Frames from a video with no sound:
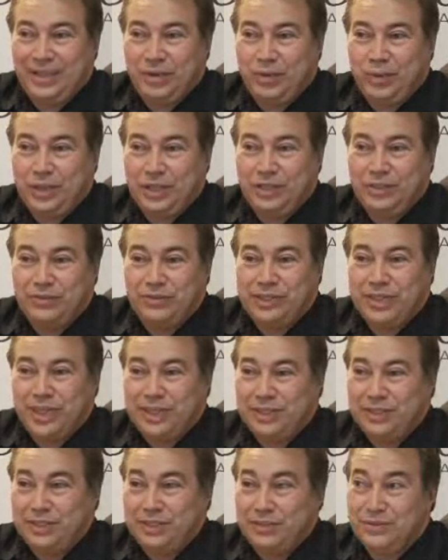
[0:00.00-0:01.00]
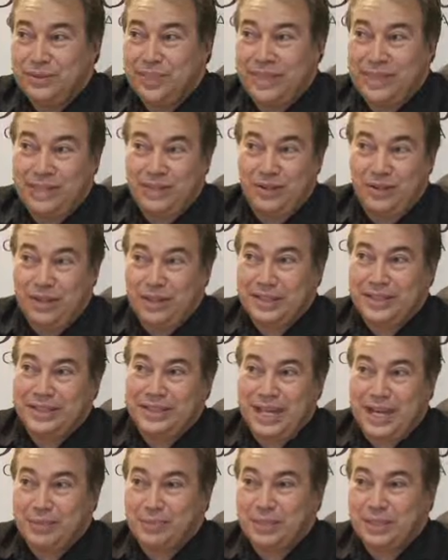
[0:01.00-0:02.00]
what you've done is you've taken all
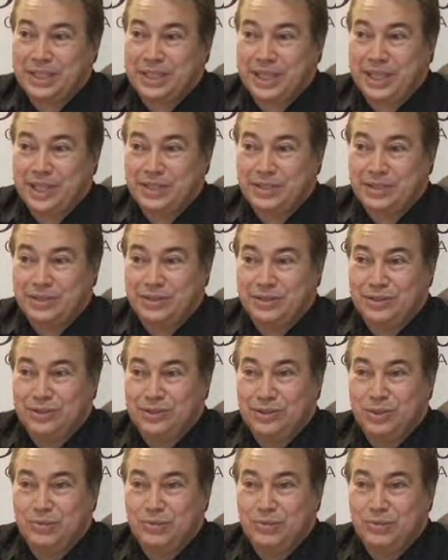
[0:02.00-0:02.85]
these applications,